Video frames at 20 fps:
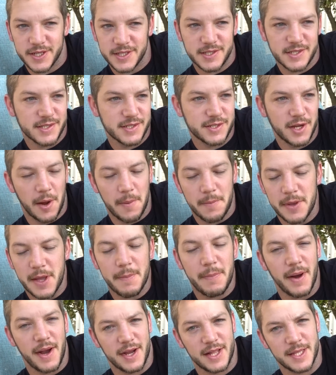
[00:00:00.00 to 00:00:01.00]
It's a zombie
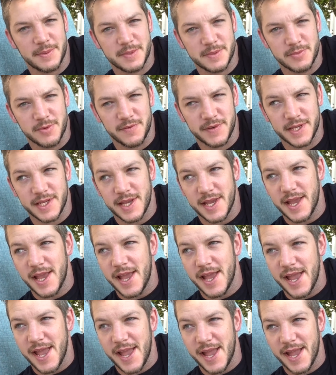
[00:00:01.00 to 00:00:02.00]
apocalypse movie,
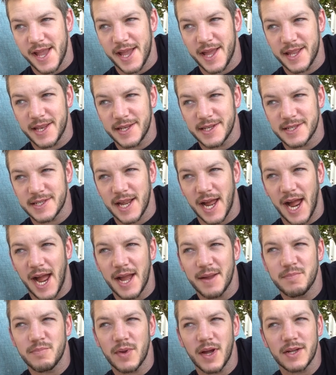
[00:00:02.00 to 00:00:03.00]
and
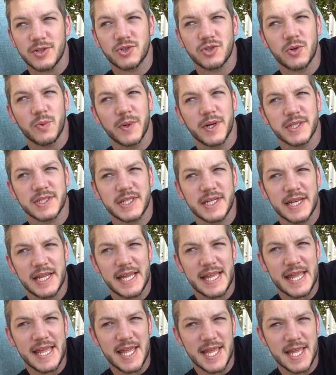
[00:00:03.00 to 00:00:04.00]
I'm not sure where it's going
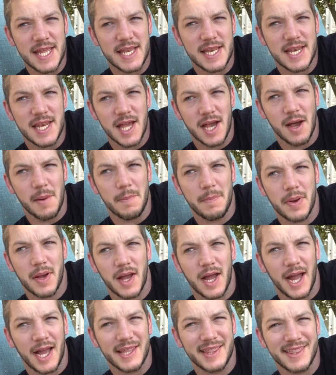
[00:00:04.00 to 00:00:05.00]
to end up.
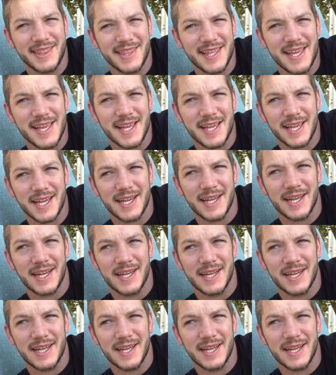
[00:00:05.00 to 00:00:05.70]
I think.